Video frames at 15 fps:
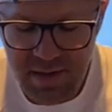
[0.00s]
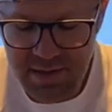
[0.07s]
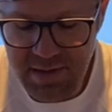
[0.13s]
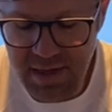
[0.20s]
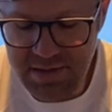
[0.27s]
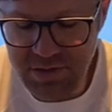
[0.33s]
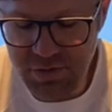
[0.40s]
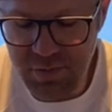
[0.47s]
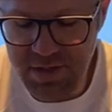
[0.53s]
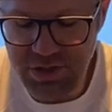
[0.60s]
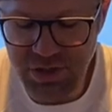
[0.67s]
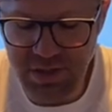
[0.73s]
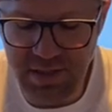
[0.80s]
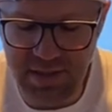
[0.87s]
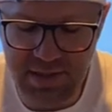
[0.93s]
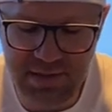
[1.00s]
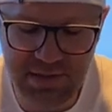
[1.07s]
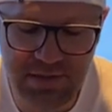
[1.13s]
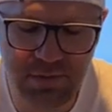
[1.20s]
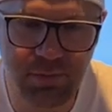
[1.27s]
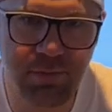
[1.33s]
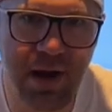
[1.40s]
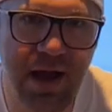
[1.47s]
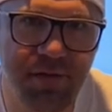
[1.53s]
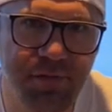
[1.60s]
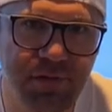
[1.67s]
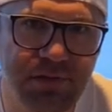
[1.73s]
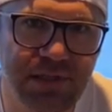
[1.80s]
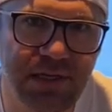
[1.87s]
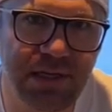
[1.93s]
Next question is
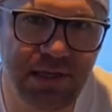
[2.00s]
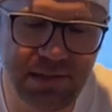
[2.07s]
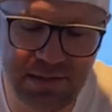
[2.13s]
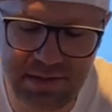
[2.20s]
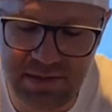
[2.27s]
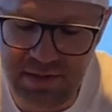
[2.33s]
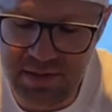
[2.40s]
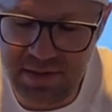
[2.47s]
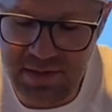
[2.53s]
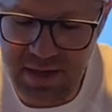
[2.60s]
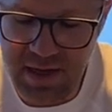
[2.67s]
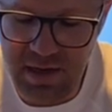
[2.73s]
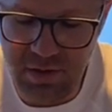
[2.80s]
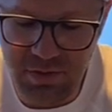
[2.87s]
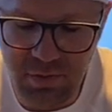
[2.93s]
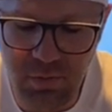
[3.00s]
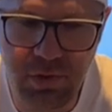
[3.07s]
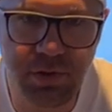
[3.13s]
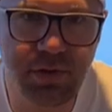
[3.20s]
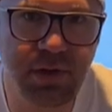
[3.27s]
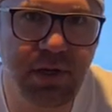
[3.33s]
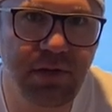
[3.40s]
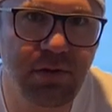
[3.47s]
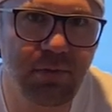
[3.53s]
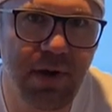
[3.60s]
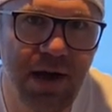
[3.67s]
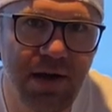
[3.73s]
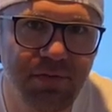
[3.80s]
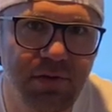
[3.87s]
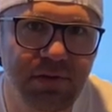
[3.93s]
raffle tickets. How in the world do you get the
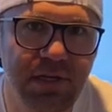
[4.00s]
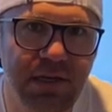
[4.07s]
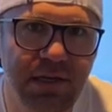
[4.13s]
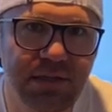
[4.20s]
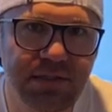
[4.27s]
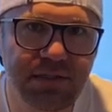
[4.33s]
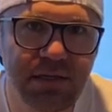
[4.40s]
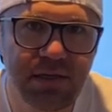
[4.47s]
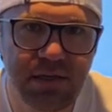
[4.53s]
raffle tickets?